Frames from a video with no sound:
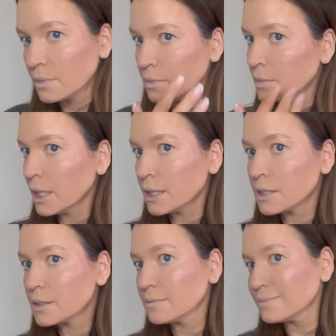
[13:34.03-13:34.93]

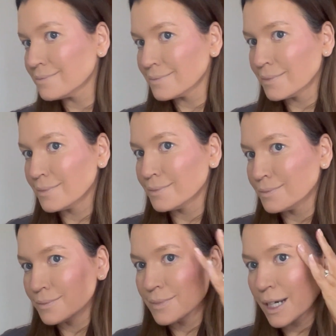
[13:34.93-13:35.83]
Nice,
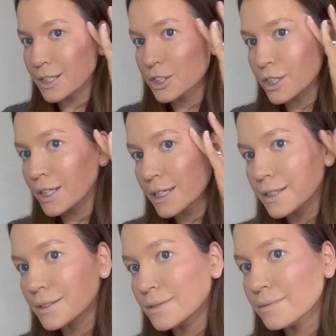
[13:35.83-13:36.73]
actually.
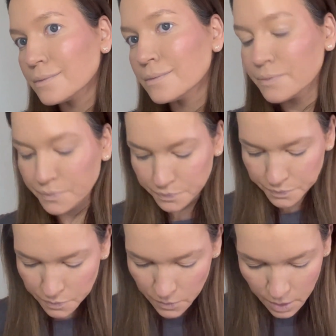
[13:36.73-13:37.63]

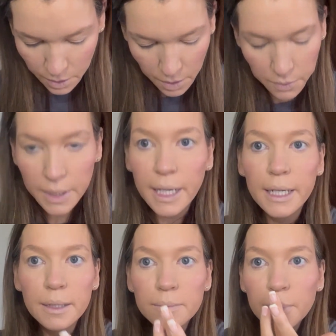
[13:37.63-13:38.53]

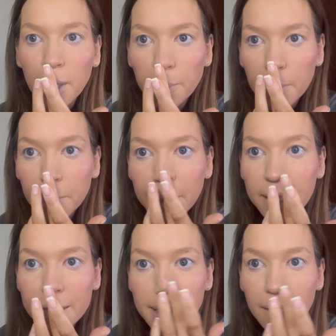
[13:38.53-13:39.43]
Okay, pop a bit
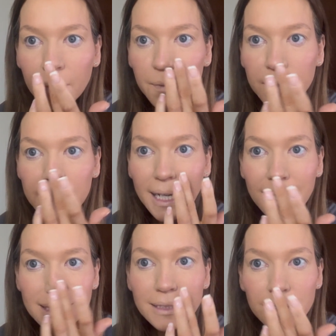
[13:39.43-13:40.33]
of that on the
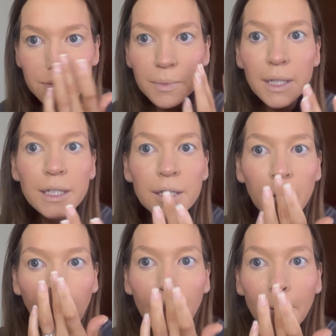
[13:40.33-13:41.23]
end of my
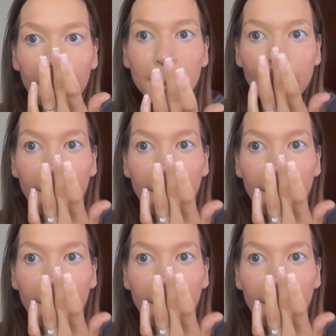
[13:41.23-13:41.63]
nose.